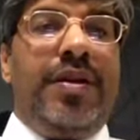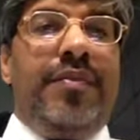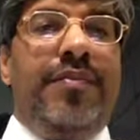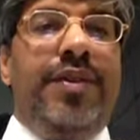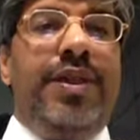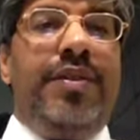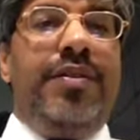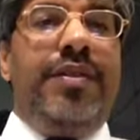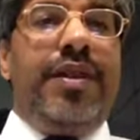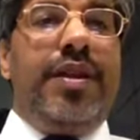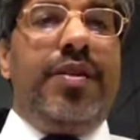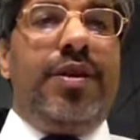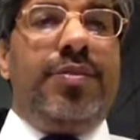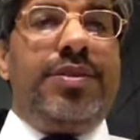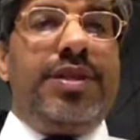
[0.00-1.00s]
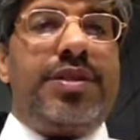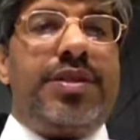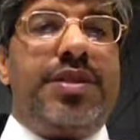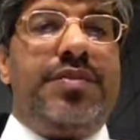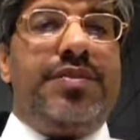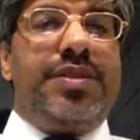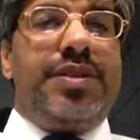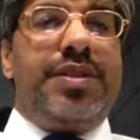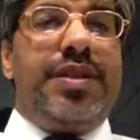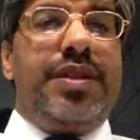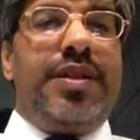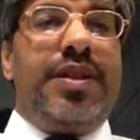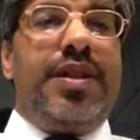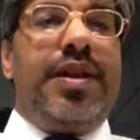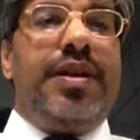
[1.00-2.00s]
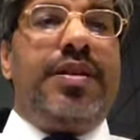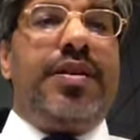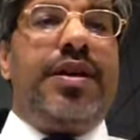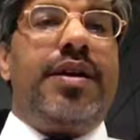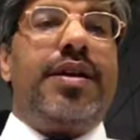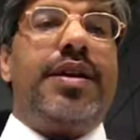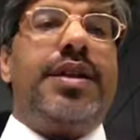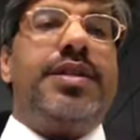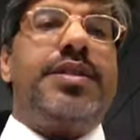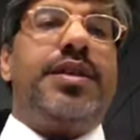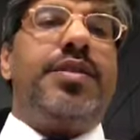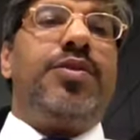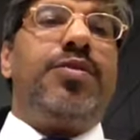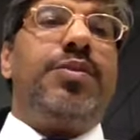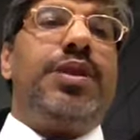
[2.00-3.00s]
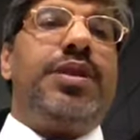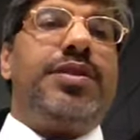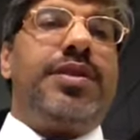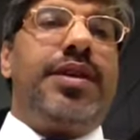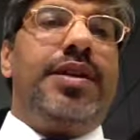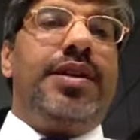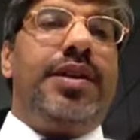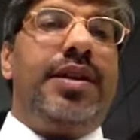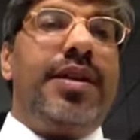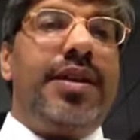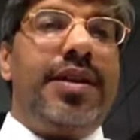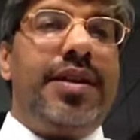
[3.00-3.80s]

With objectives, the targets are to be decided.